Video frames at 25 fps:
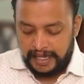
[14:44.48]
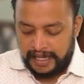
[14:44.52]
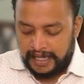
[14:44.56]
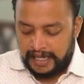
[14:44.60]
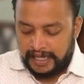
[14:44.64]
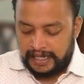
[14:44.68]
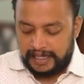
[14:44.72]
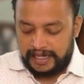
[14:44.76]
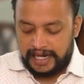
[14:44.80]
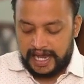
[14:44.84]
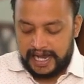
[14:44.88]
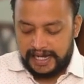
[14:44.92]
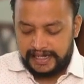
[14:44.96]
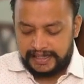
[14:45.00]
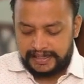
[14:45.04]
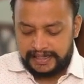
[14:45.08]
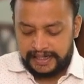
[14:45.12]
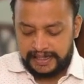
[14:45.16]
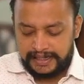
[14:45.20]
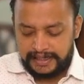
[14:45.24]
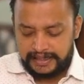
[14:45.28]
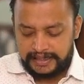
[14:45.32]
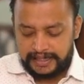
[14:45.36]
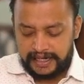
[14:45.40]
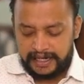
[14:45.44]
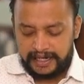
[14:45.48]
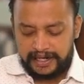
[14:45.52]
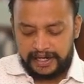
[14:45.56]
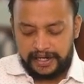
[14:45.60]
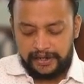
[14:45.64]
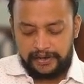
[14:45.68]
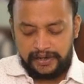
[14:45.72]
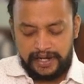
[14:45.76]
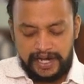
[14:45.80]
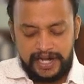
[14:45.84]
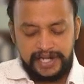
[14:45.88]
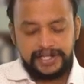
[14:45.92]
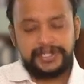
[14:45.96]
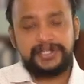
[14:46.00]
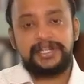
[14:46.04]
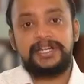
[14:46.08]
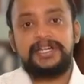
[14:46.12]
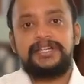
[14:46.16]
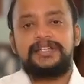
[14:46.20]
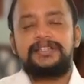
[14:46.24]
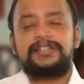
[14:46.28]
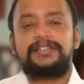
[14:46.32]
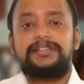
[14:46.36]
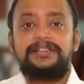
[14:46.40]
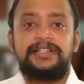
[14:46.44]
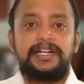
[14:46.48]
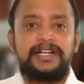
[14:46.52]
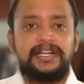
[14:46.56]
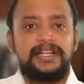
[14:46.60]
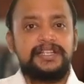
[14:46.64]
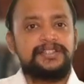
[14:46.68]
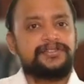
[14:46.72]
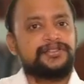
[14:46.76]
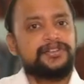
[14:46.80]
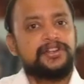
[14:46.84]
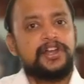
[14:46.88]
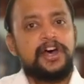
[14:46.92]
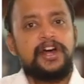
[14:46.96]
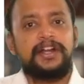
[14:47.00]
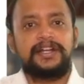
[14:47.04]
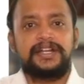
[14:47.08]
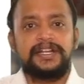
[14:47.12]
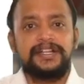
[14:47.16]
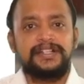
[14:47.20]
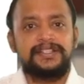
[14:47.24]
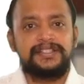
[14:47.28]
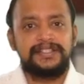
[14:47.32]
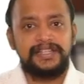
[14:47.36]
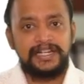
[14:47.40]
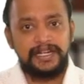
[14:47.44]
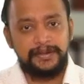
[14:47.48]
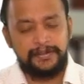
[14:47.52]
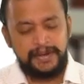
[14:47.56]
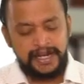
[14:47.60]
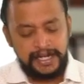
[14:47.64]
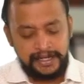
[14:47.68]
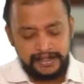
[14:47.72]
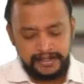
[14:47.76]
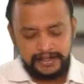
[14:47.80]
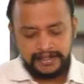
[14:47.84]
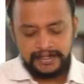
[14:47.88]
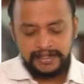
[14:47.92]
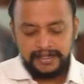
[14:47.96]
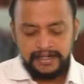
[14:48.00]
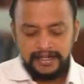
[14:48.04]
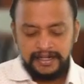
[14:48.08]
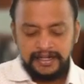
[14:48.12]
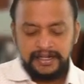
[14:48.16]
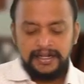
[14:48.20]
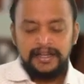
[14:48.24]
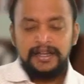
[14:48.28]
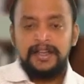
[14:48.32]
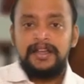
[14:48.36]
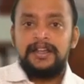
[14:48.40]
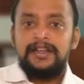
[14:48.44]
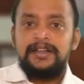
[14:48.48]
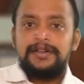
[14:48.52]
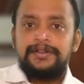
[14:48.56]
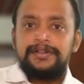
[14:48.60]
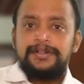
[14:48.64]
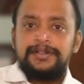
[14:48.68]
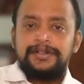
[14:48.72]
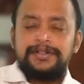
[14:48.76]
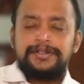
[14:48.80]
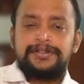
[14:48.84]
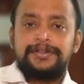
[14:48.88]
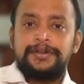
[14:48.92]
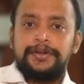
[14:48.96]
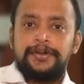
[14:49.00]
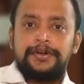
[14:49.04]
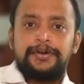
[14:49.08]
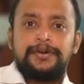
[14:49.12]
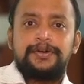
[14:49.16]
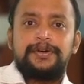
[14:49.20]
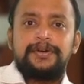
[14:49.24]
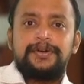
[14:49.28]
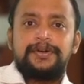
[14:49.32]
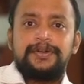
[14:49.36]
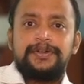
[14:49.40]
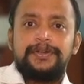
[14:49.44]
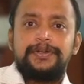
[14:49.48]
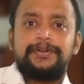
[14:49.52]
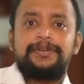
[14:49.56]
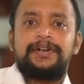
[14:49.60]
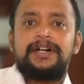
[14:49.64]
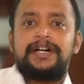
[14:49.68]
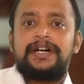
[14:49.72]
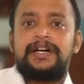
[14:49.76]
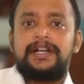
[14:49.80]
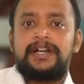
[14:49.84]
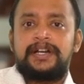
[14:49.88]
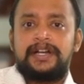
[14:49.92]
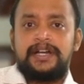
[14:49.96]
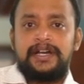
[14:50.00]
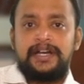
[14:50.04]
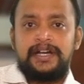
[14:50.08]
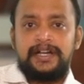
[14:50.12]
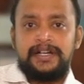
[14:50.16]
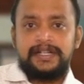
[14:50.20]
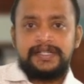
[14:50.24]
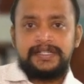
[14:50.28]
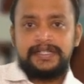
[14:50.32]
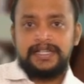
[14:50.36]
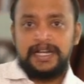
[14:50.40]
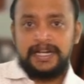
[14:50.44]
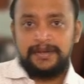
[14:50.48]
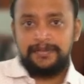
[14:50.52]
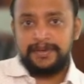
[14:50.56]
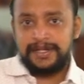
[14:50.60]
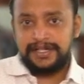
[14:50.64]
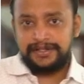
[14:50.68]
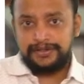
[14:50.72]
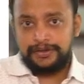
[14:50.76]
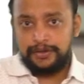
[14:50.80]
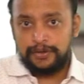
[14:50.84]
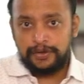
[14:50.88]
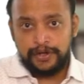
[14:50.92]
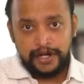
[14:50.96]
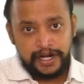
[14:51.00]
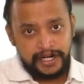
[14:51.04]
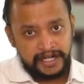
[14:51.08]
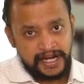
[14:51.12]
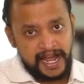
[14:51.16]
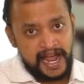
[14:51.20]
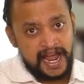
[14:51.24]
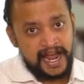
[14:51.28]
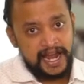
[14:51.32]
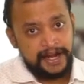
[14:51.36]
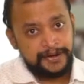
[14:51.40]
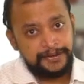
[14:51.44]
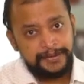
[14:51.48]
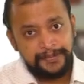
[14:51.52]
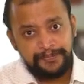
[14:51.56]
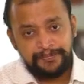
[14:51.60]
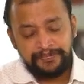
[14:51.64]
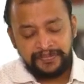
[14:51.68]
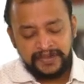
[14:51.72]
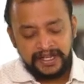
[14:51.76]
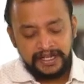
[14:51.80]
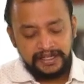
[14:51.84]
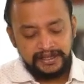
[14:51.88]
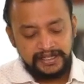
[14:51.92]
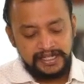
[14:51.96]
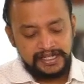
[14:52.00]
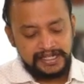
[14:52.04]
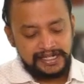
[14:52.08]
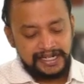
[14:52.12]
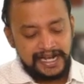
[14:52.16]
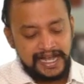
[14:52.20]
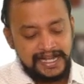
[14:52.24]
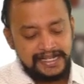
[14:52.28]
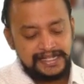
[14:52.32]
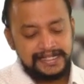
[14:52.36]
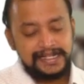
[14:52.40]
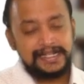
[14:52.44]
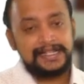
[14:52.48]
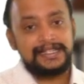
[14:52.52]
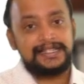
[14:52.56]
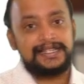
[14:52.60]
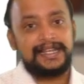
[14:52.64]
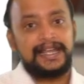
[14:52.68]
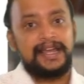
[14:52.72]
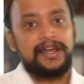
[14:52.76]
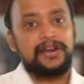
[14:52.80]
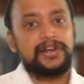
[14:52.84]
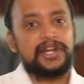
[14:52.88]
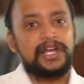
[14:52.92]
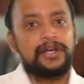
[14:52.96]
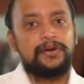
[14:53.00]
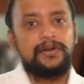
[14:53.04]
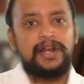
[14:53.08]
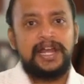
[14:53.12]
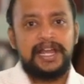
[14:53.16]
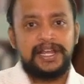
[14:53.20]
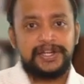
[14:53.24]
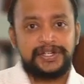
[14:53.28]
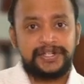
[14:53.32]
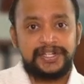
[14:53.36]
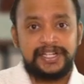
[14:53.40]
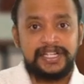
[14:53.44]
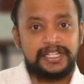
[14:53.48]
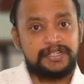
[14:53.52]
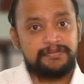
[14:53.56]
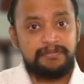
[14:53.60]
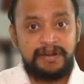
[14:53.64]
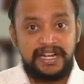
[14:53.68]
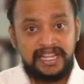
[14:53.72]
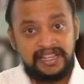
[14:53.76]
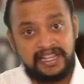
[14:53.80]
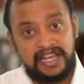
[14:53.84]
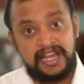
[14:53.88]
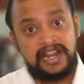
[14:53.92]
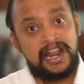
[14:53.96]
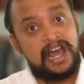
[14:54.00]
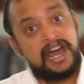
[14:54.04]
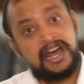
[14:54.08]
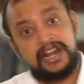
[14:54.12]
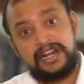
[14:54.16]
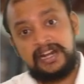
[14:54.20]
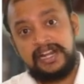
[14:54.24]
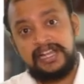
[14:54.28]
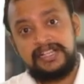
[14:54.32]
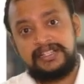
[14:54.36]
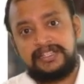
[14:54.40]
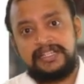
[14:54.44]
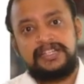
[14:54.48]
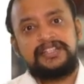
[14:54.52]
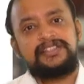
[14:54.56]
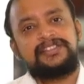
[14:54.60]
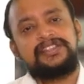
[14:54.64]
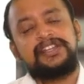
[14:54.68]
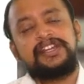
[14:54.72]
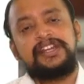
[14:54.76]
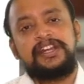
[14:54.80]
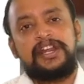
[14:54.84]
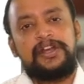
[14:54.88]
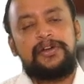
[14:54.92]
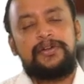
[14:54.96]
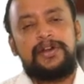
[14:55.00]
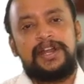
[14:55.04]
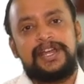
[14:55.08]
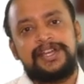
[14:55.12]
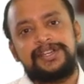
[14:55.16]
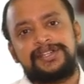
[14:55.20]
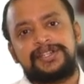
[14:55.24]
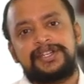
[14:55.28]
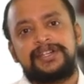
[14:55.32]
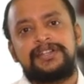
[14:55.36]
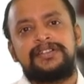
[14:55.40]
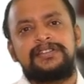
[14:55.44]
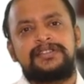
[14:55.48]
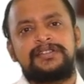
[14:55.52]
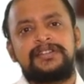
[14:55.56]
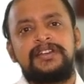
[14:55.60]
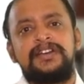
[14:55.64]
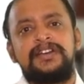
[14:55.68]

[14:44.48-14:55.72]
Licensing regulations that is not in syllabus so your uh, syllabus do not have these licensing regulations, but there are licensing regulations.